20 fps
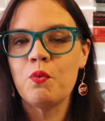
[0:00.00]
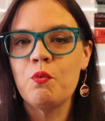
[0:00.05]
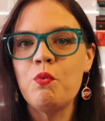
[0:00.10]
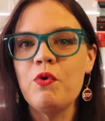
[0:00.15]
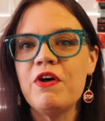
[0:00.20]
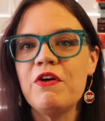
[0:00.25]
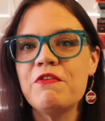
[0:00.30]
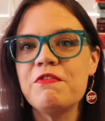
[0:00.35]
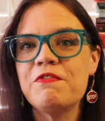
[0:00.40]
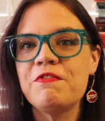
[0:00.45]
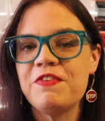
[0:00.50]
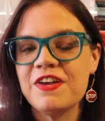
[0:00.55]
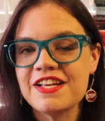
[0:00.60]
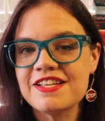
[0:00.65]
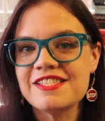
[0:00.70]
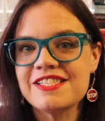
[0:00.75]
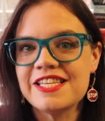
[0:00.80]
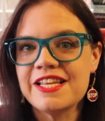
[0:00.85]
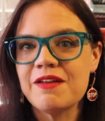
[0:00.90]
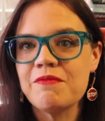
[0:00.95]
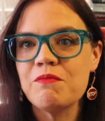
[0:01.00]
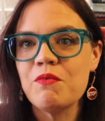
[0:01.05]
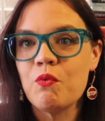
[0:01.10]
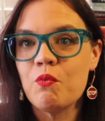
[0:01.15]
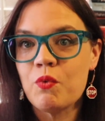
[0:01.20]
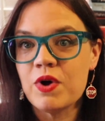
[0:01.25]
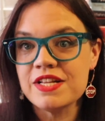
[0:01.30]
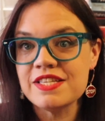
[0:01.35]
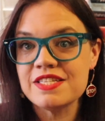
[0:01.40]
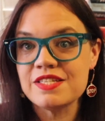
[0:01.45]
We'll fix them
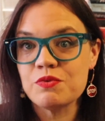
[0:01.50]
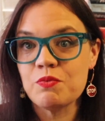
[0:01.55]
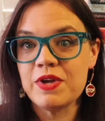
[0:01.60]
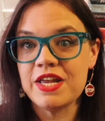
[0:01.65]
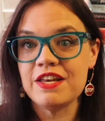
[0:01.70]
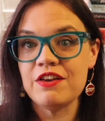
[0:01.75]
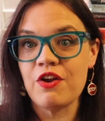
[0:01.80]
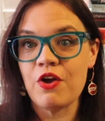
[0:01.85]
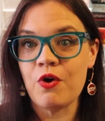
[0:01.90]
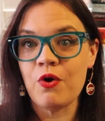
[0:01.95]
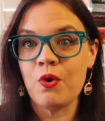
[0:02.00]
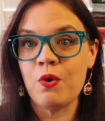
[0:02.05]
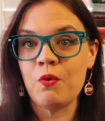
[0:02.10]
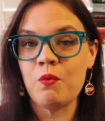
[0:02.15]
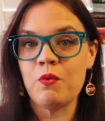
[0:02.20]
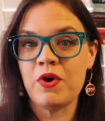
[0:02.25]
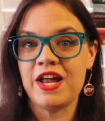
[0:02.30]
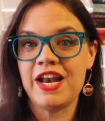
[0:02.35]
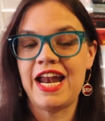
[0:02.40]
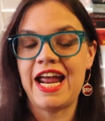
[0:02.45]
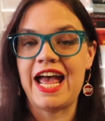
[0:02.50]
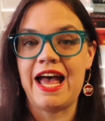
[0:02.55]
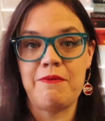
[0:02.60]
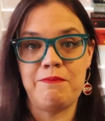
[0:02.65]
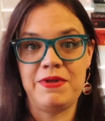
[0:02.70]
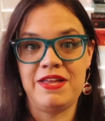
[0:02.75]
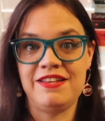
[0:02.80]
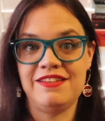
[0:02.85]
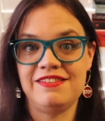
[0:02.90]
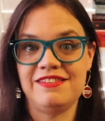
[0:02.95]
once we know what
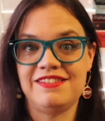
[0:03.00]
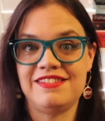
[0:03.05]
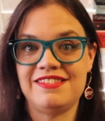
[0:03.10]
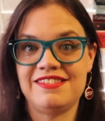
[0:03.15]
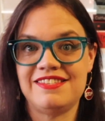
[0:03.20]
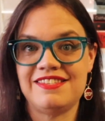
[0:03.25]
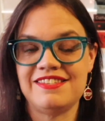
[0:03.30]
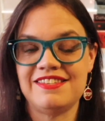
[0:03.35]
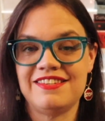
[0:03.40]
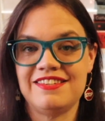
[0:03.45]
happens.